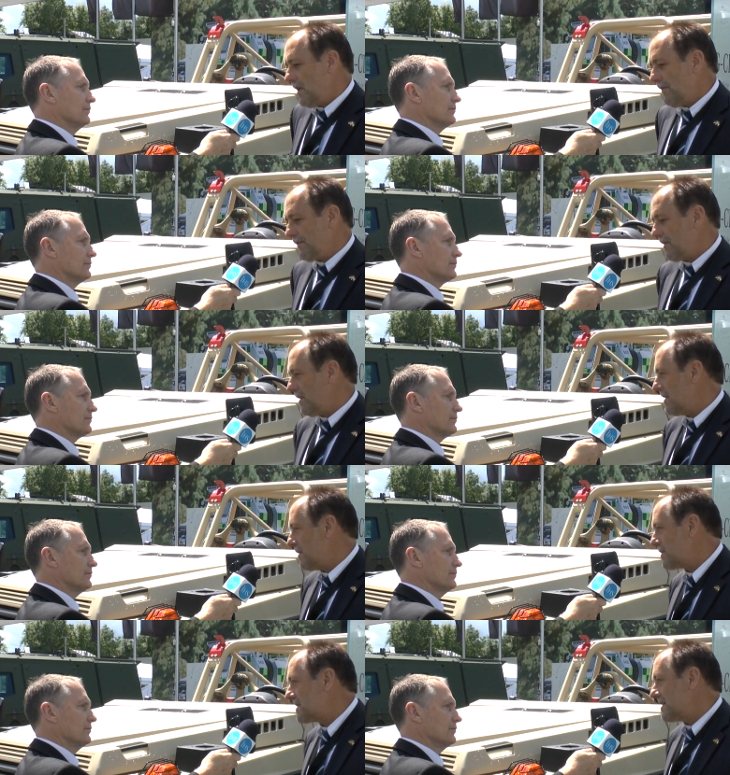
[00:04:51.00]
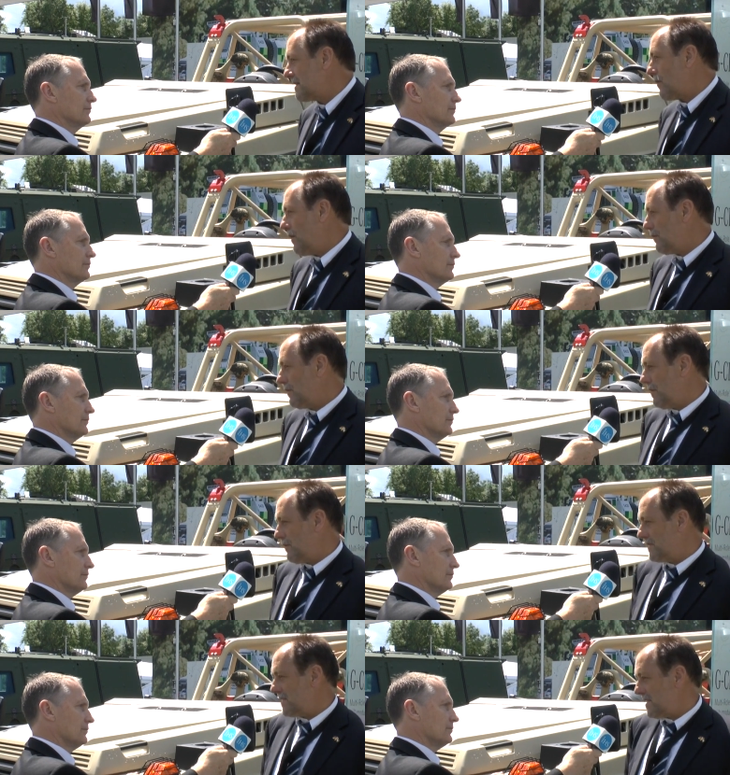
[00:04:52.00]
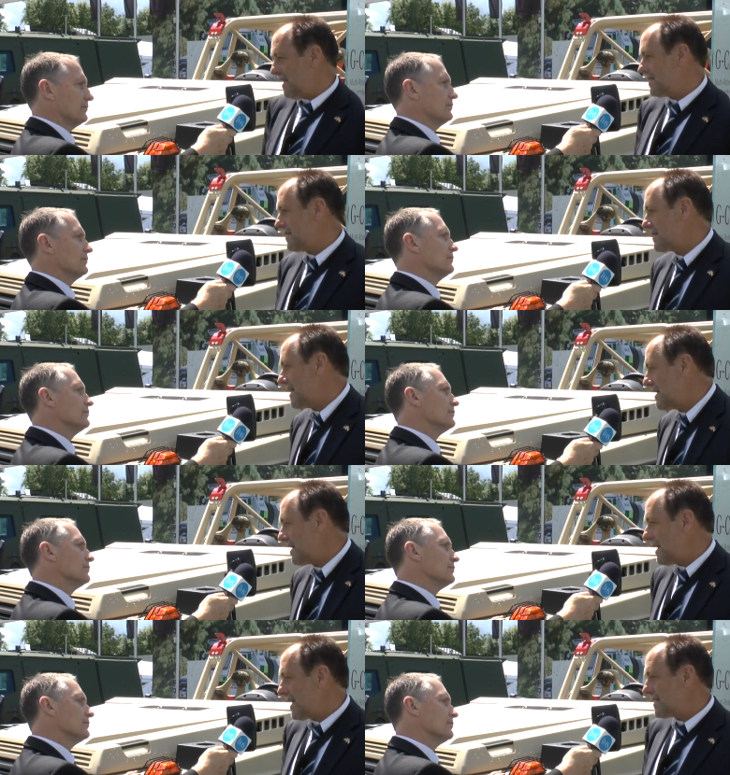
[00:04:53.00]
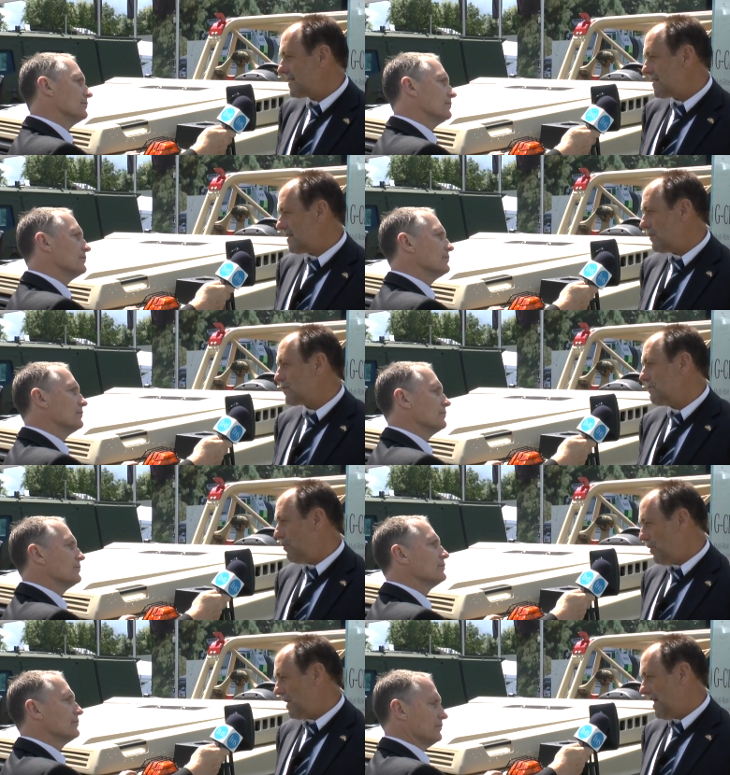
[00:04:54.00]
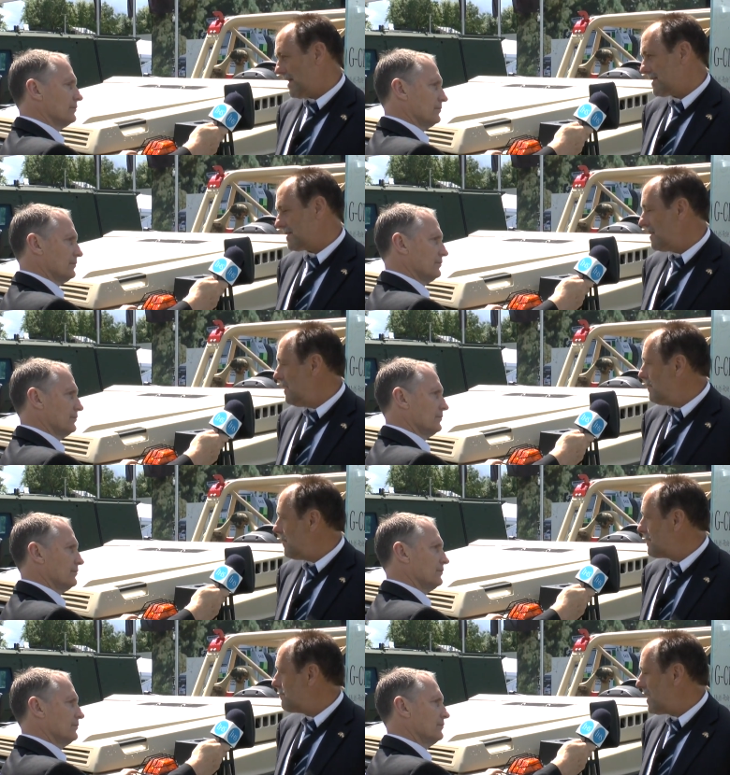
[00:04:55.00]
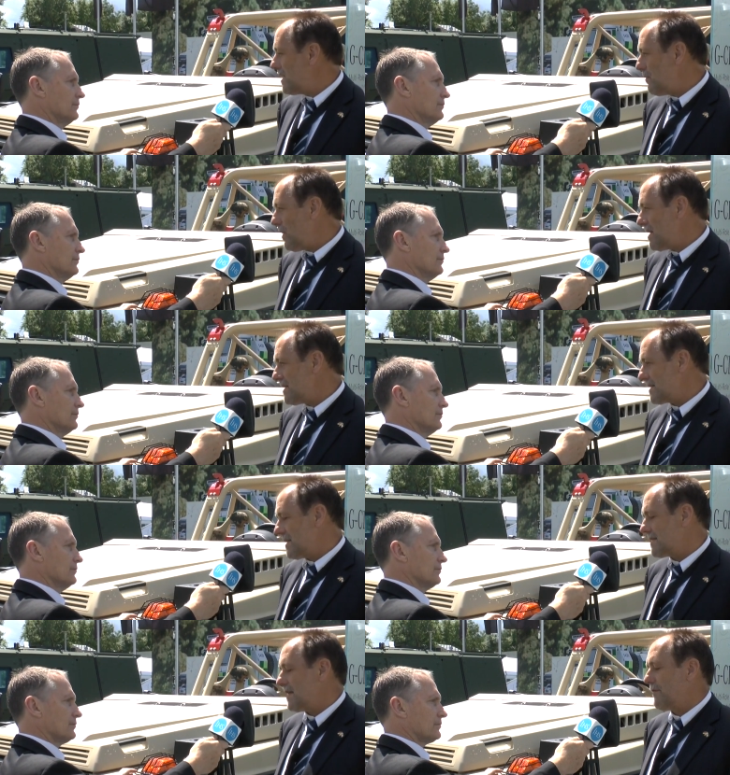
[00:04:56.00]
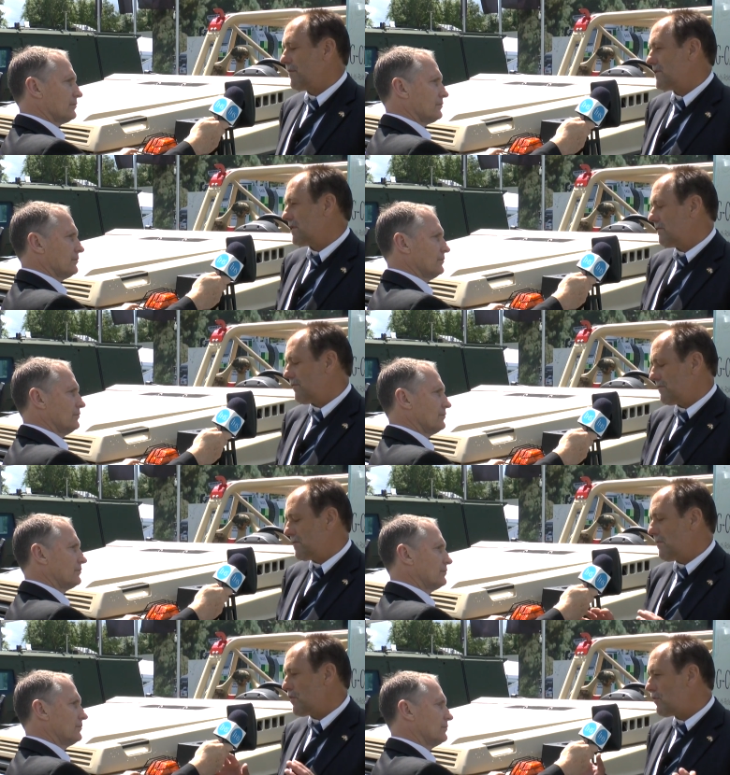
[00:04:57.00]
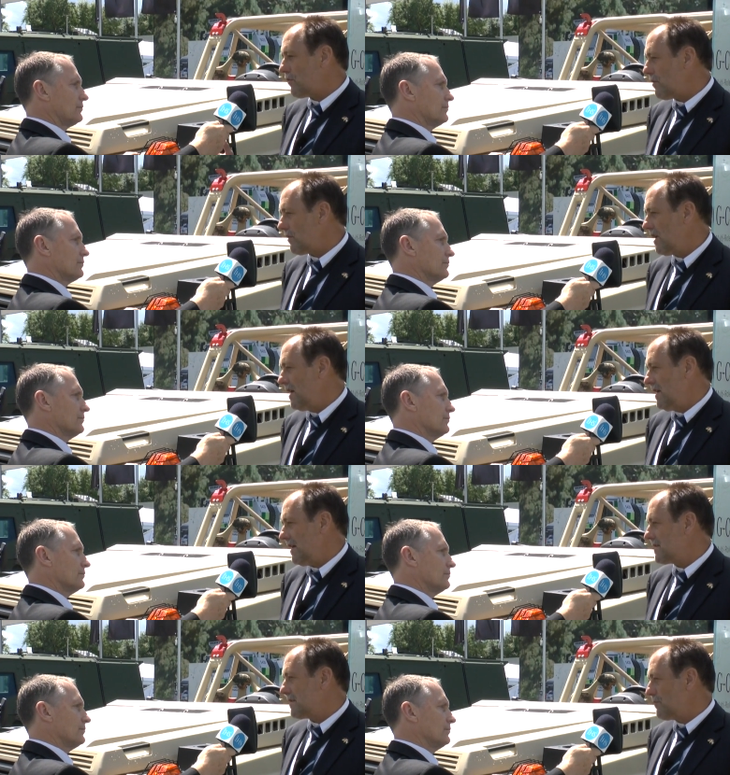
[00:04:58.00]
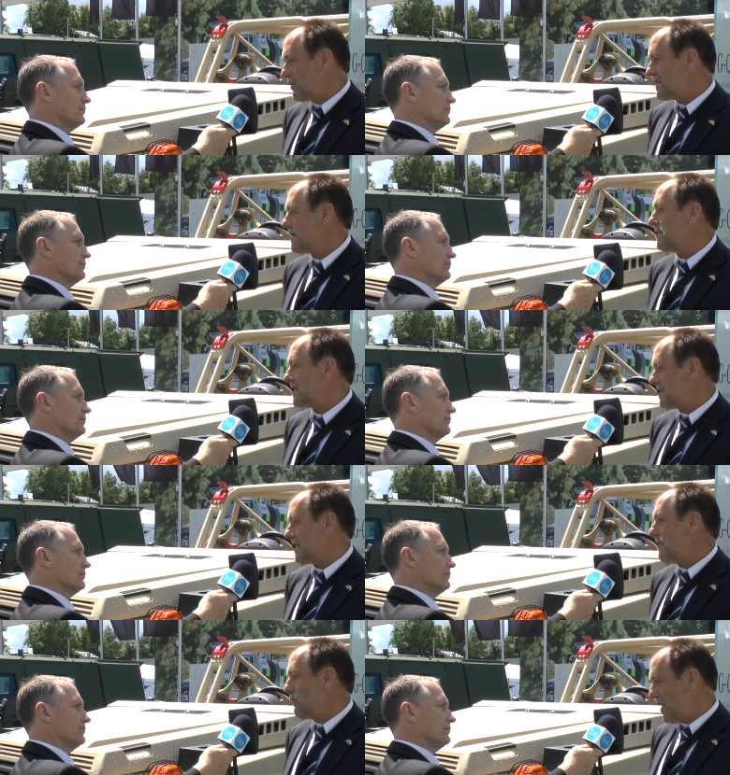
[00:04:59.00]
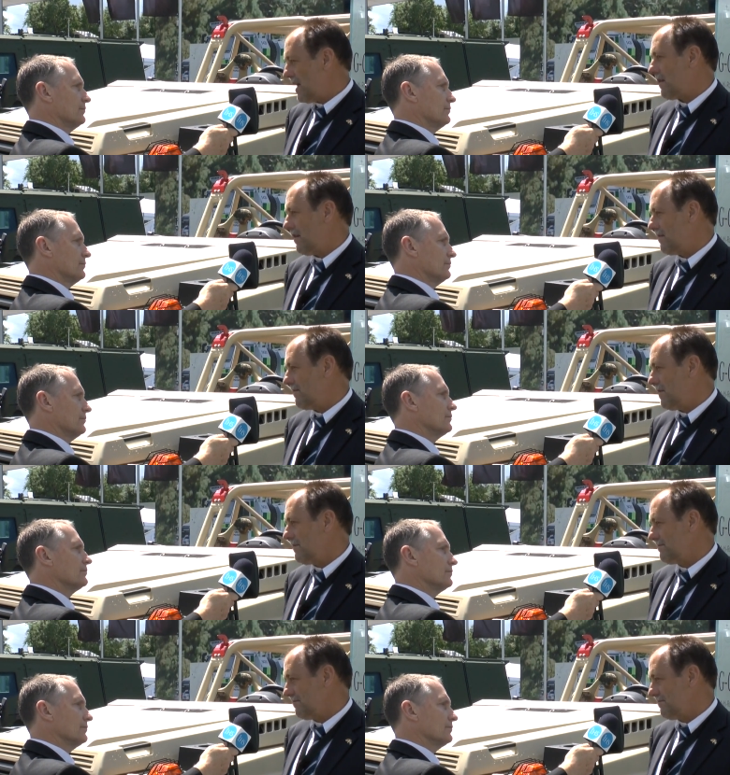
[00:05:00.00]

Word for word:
Speaker 1: even not that ground clearance. It has the standard axles and not the portal axles. But body-wise, let's say from the monocoque, it's in principle the same vehicle. Yeah.